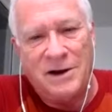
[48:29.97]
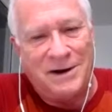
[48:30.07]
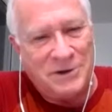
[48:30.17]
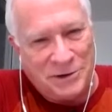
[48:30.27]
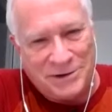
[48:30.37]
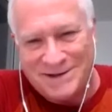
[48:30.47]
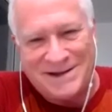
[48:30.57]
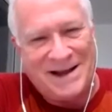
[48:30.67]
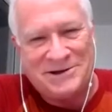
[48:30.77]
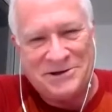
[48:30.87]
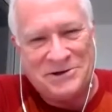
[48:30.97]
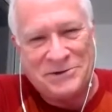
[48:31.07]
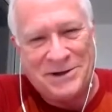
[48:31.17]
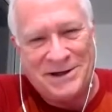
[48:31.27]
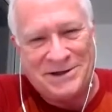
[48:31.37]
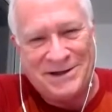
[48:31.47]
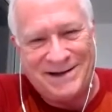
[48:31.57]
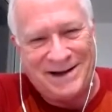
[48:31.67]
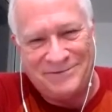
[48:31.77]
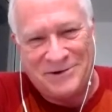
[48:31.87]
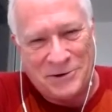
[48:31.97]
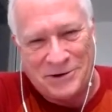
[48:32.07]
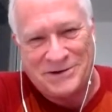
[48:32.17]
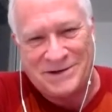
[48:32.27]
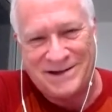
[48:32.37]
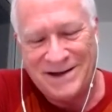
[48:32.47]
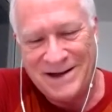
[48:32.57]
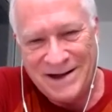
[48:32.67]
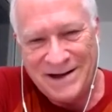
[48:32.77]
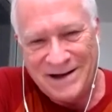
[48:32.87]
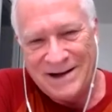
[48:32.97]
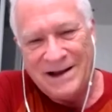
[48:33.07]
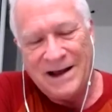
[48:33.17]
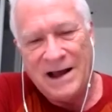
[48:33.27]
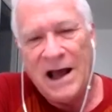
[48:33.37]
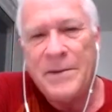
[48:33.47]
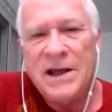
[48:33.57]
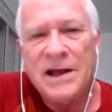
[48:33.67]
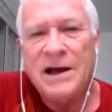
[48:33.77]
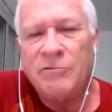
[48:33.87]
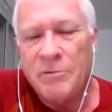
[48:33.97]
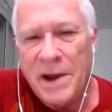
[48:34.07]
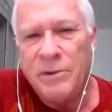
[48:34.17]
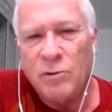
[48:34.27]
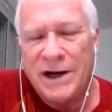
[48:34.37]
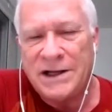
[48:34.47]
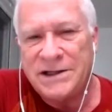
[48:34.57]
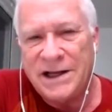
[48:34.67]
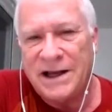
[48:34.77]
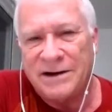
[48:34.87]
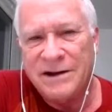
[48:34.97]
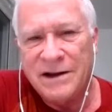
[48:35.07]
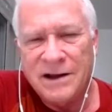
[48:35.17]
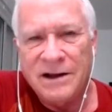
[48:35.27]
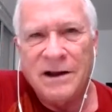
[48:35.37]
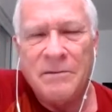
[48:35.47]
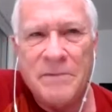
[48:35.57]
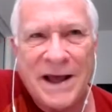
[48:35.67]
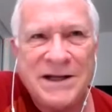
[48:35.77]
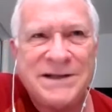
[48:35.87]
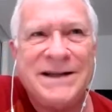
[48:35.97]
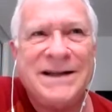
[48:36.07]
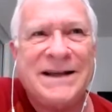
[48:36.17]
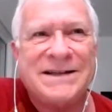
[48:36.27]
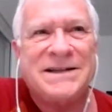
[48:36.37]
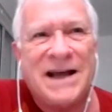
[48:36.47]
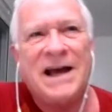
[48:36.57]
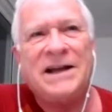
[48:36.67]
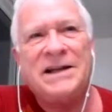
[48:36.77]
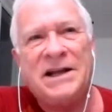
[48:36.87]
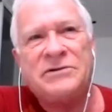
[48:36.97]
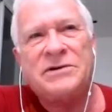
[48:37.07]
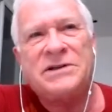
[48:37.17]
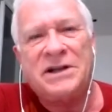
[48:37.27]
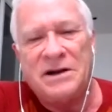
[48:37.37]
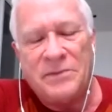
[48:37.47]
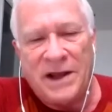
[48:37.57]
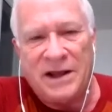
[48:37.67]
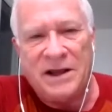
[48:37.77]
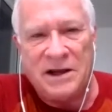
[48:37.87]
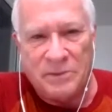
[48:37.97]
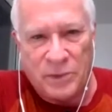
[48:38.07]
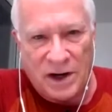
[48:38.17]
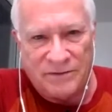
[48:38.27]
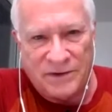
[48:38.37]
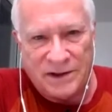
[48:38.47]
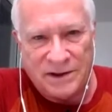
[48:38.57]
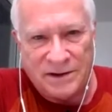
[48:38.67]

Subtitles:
Oh, you just answered your question, of course. I mean, remember what I said. Medicine is not interested in making a profit.